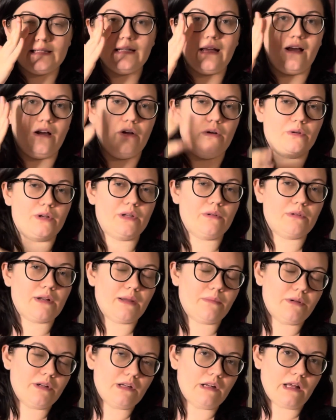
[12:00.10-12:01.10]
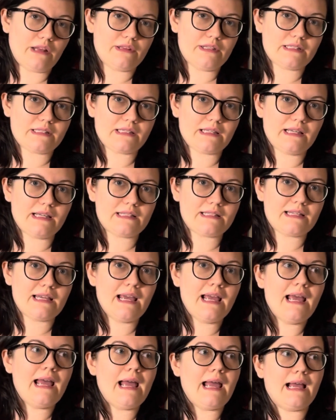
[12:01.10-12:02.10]
not own it when I put it on this list,
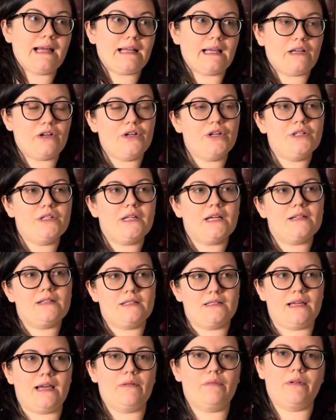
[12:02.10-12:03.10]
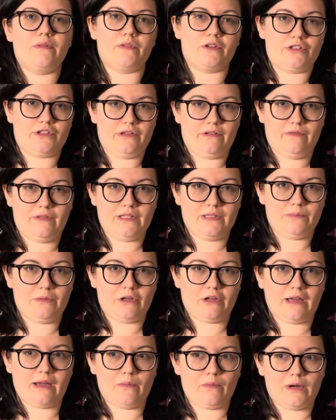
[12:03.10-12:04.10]
and I could not decide what version of this
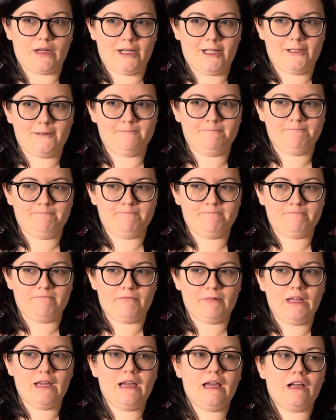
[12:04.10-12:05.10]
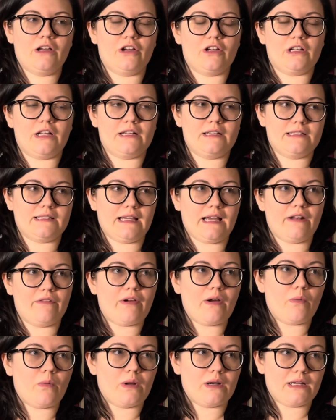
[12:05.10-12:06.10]
book I wanted. Could not decide if
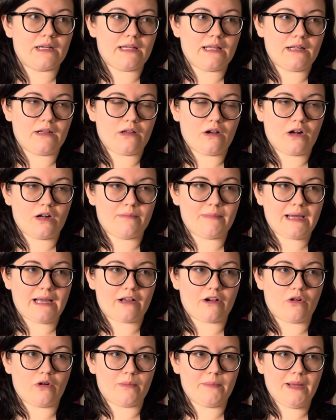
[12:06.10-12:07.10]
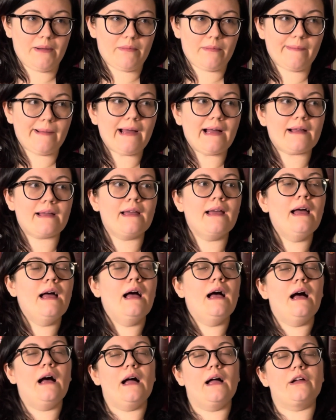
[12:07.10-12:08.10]
I wanted it in hardback or paperback.
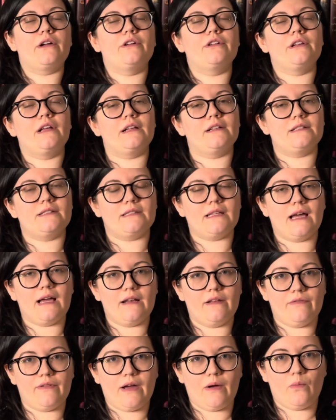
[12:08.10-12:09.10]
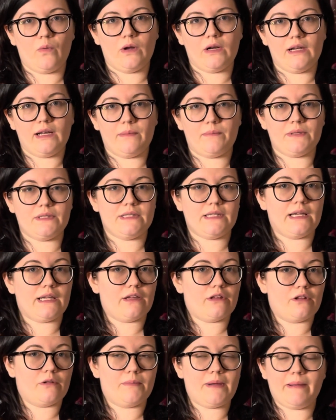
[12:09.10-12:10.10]
I could not decide if I wanted a
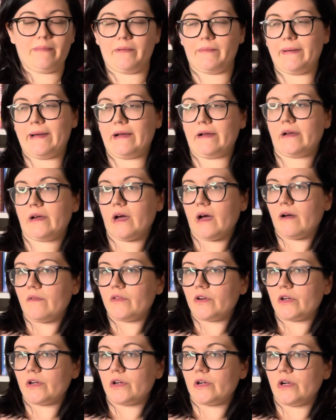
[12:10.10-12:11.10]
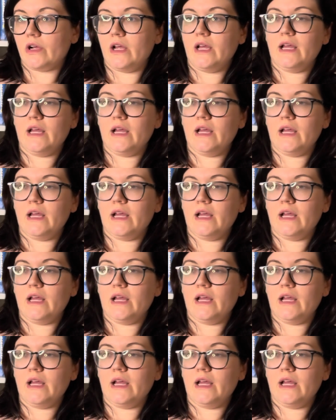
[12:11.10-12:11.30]
particular paperback cover,